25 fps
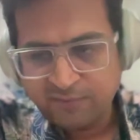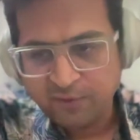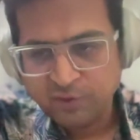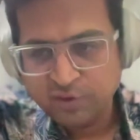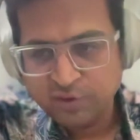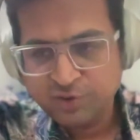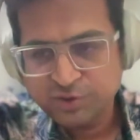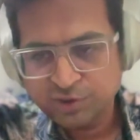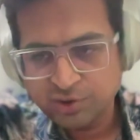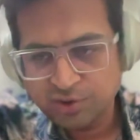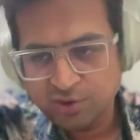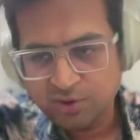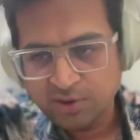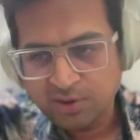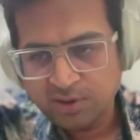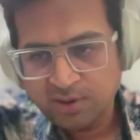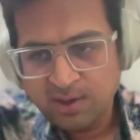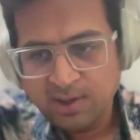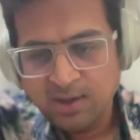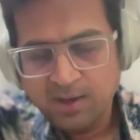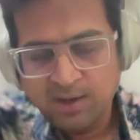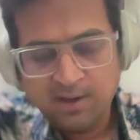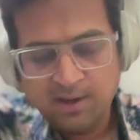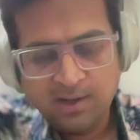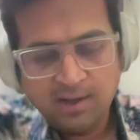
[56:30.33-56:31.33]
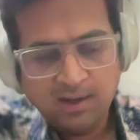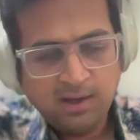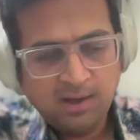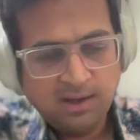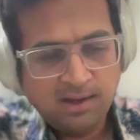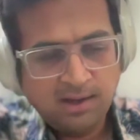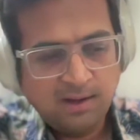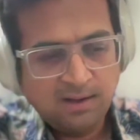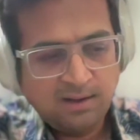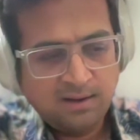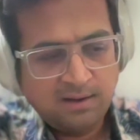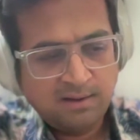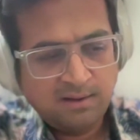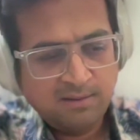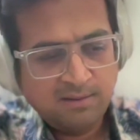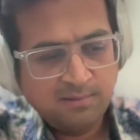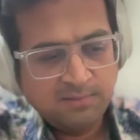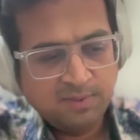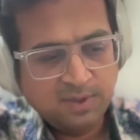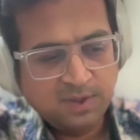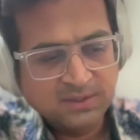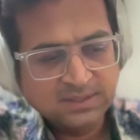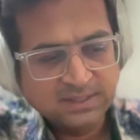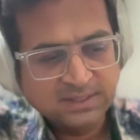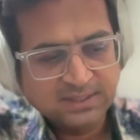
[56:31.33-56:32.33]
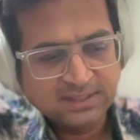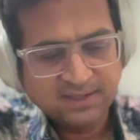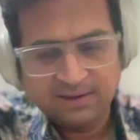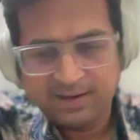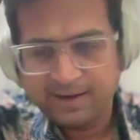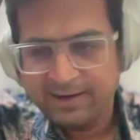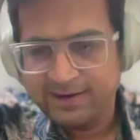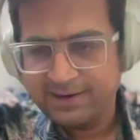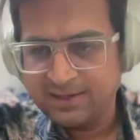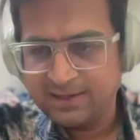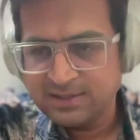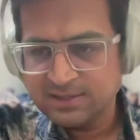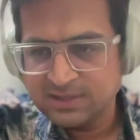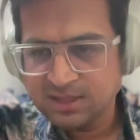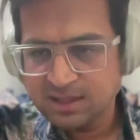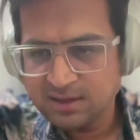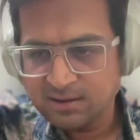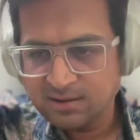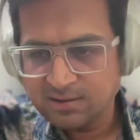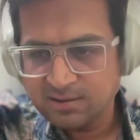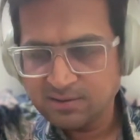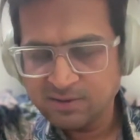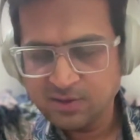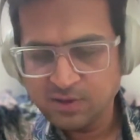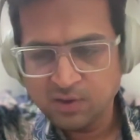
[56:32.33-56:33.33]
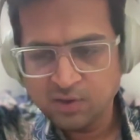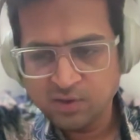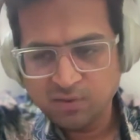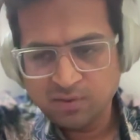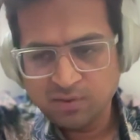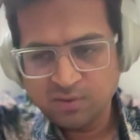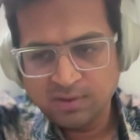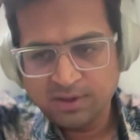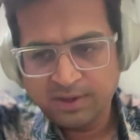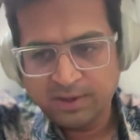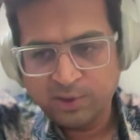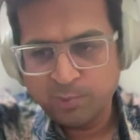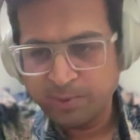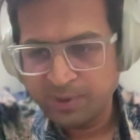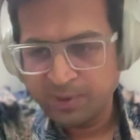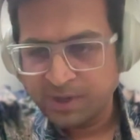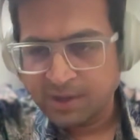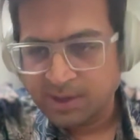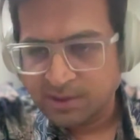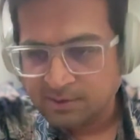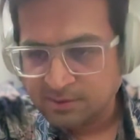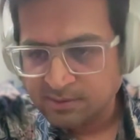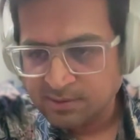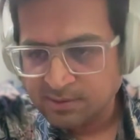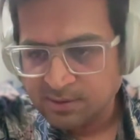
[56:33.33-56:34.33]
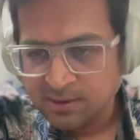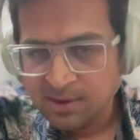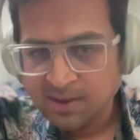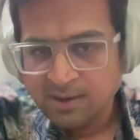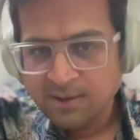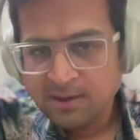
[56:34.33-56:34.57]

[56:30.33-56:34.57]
for sure, because I think ratings are an opinion,